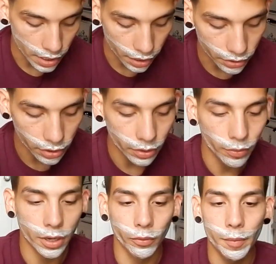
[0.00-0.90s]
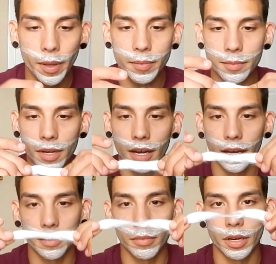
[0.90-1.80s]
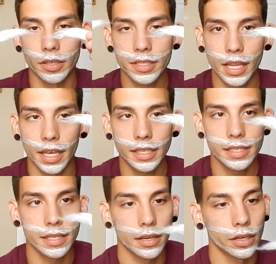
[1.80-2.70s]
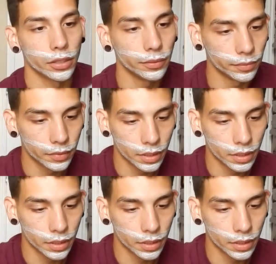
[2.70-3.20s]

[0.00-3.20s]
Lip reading: now you're gonna want to rip up some cotton balls like so.